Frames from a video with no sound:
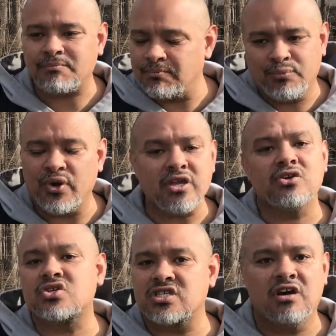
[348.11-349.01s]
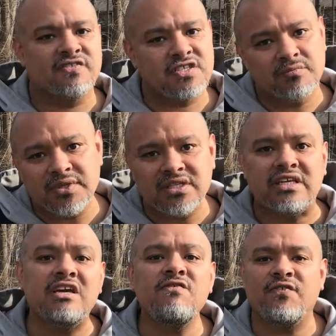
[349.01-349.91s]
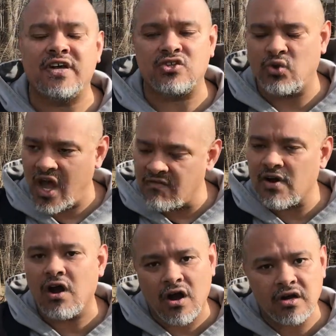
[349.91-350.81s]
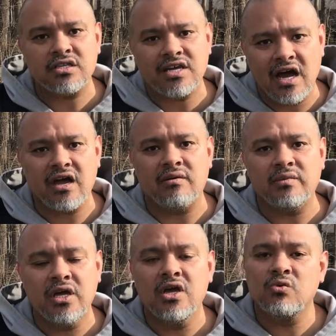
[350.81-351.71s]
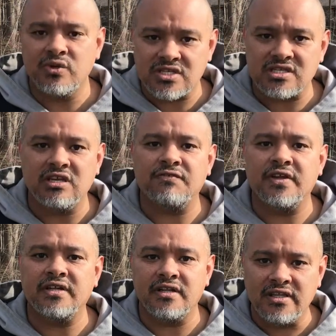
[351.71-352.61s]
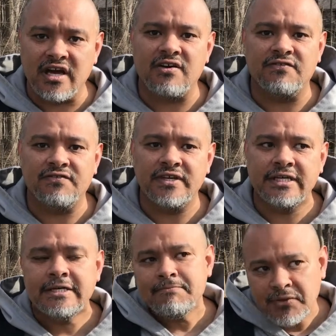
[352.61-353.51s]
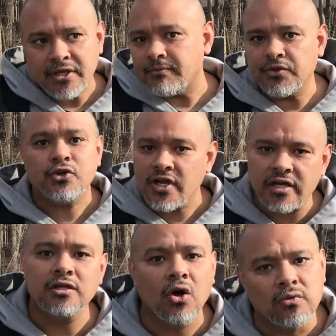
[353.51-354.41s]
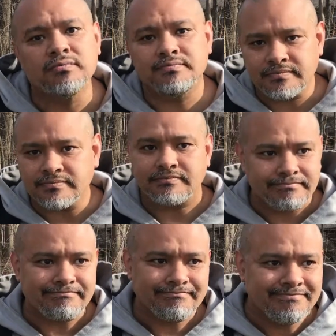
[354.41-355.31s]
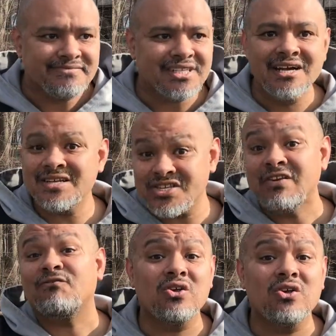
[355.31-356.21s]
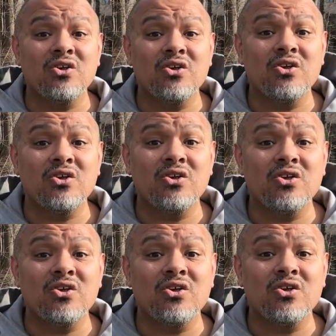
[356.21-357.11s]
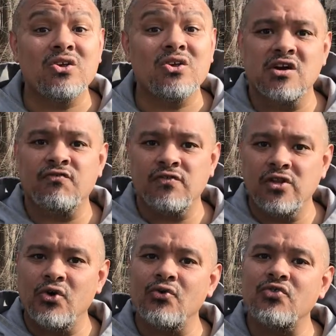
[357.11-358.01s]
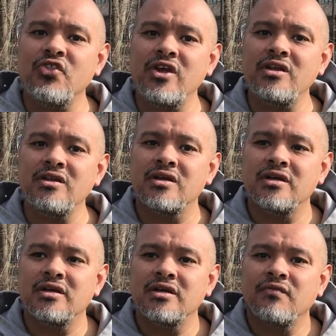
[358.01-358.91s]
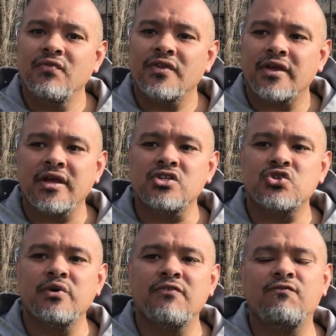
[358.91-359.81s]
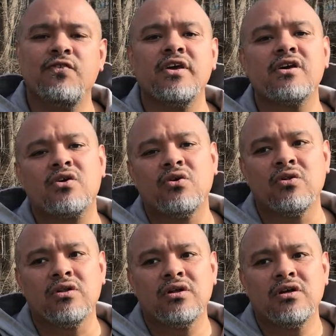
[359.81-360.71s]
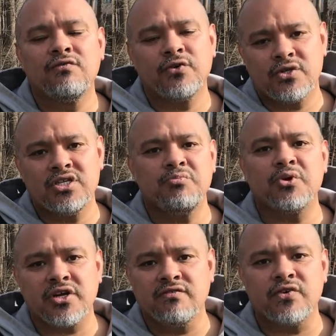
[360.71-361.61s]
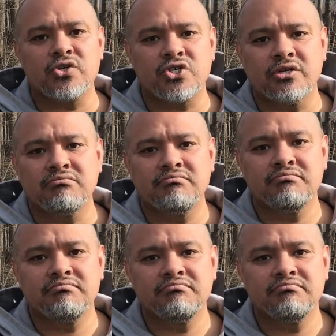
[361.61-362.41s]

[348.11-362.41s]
bring yourself to believe it. You have a hard time receiving love. You're not alone. St. Francis also self-loathing into a vehicle for deeper conversion.